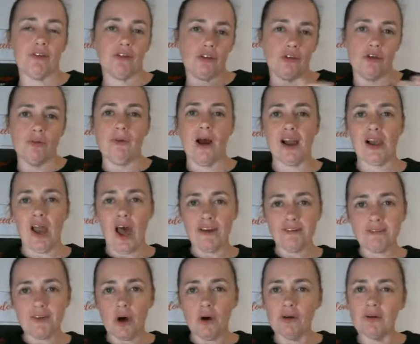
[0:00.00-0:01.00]
to my
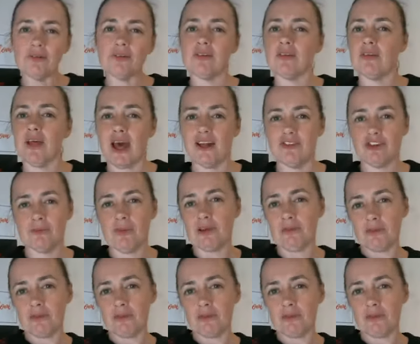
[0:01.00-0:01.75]
life goals and to my